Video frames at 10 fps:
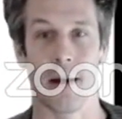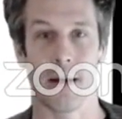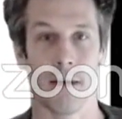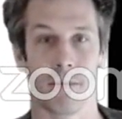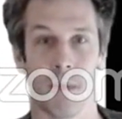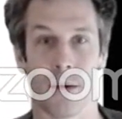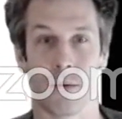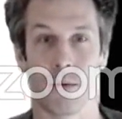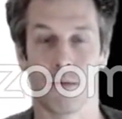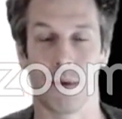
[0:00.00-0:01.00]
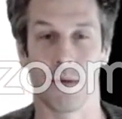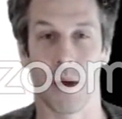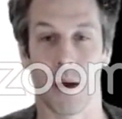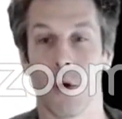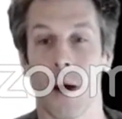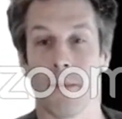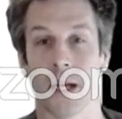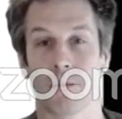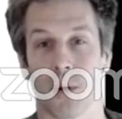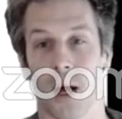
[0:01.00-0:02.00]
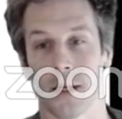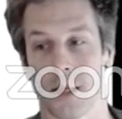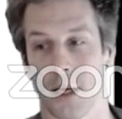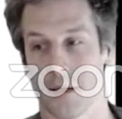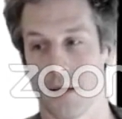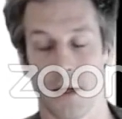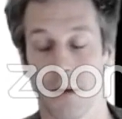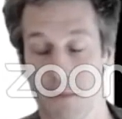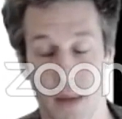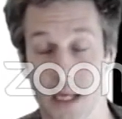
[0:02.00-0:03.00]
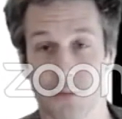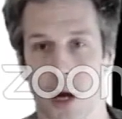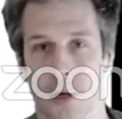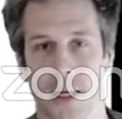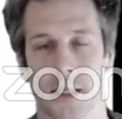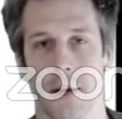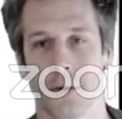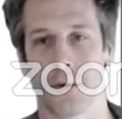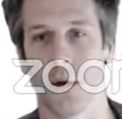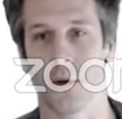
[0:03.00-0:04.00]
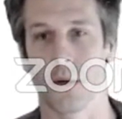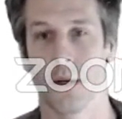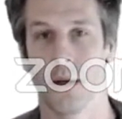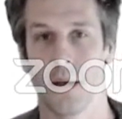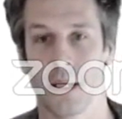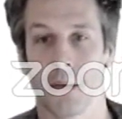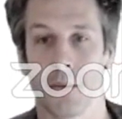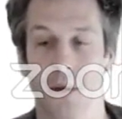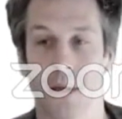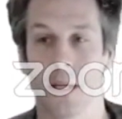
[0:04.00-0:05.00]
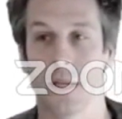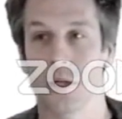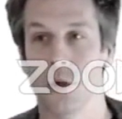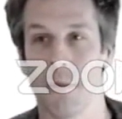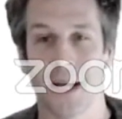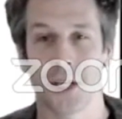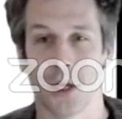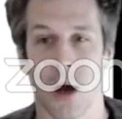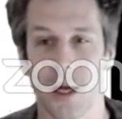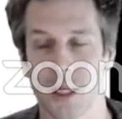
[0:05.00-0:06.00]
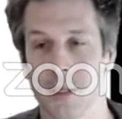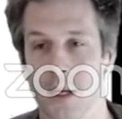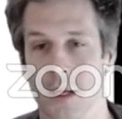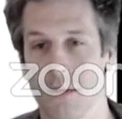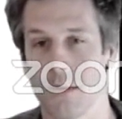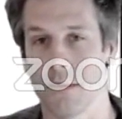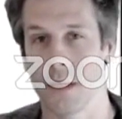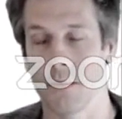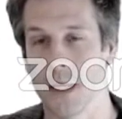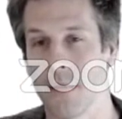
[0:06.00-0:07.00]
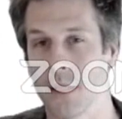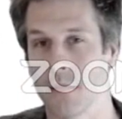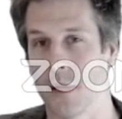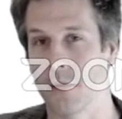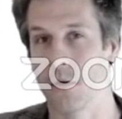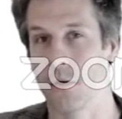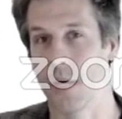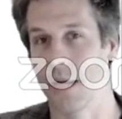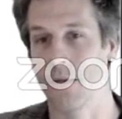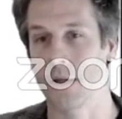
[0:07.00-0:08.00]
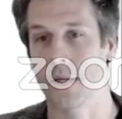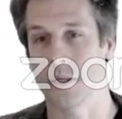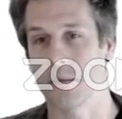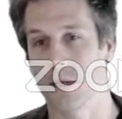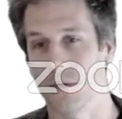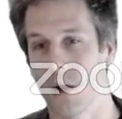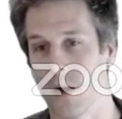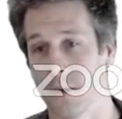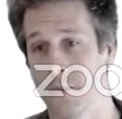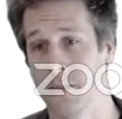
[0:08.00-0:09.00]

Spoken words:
if my robot makes progress down the road. Similarly, there's no magic cost that's going to be given to my robot if it does something wrong.